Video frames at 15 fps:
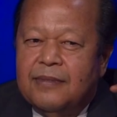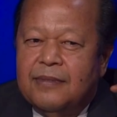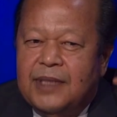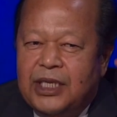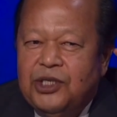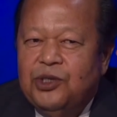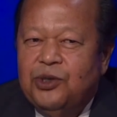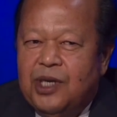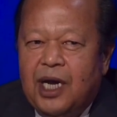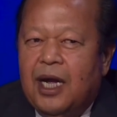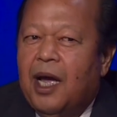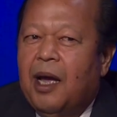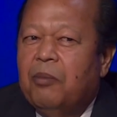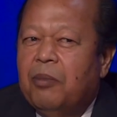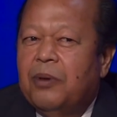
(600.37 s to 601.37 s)
that you dug
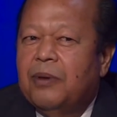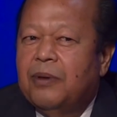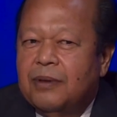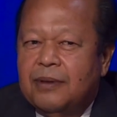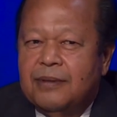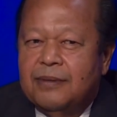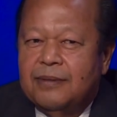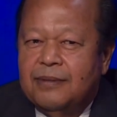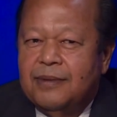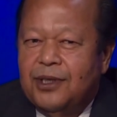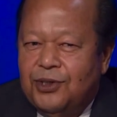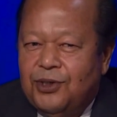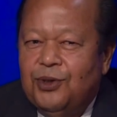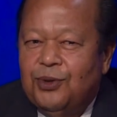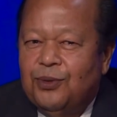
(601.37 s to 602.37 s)
up,
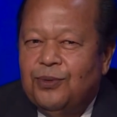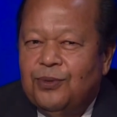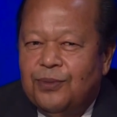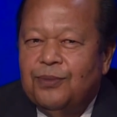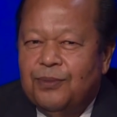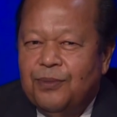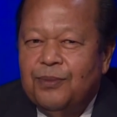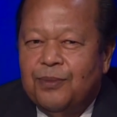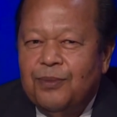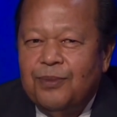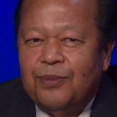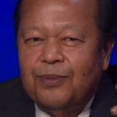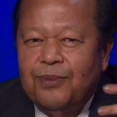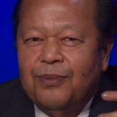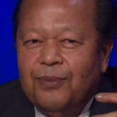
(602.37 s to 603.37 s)
that you
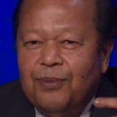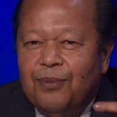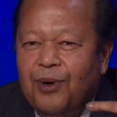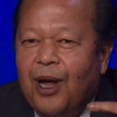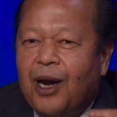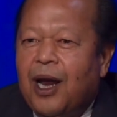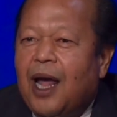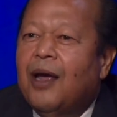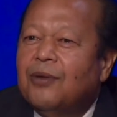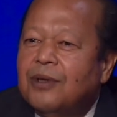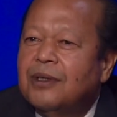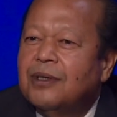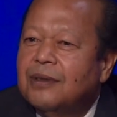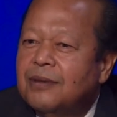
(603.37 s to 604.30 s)
brought out.